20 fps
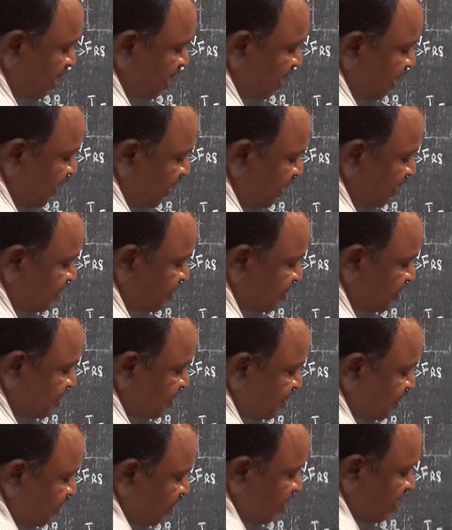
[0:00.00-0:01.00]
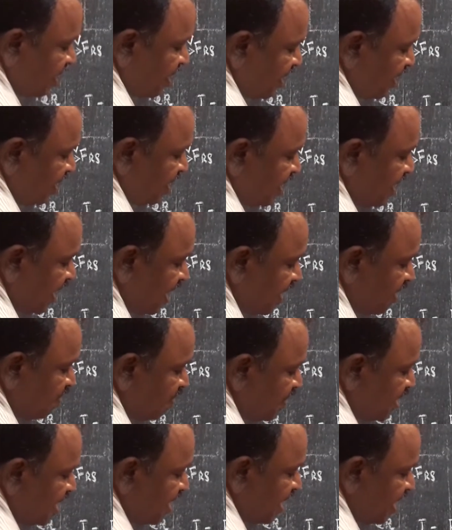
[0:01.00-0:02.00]
is
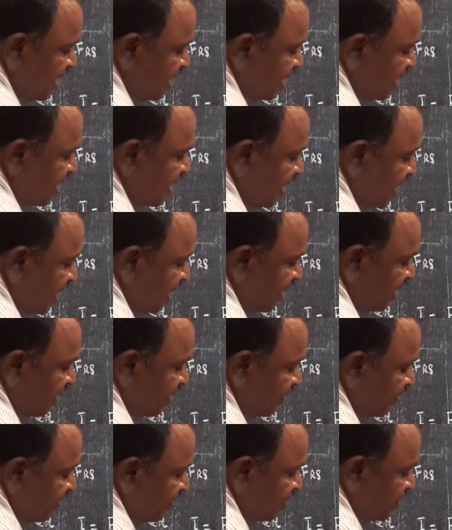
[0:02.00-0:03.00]
NBIA.